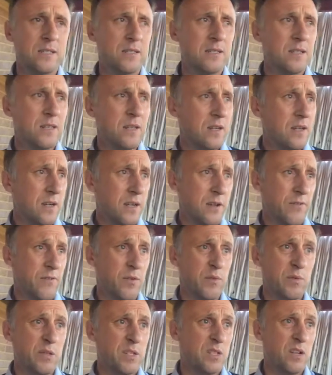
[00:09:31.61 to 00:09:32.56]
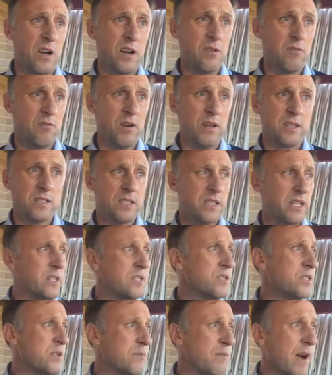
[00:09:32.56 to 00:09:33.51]
And I thought we started all right.
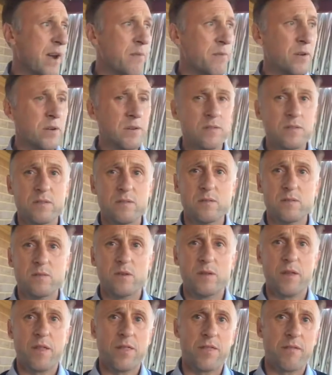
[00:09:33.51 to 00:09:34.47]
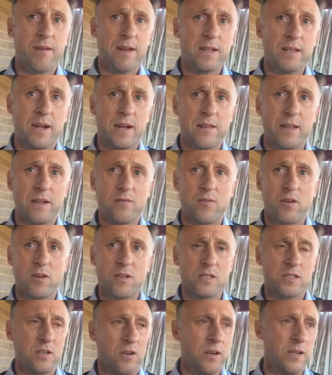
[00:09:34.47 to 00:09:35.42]
Sid and Jermaine were a threat down that
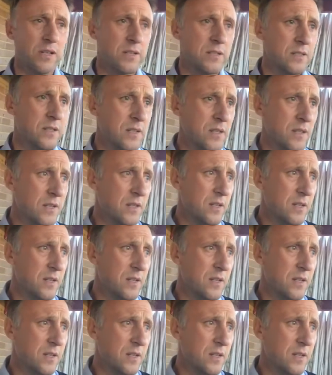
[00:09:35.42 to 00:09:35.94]
right side, and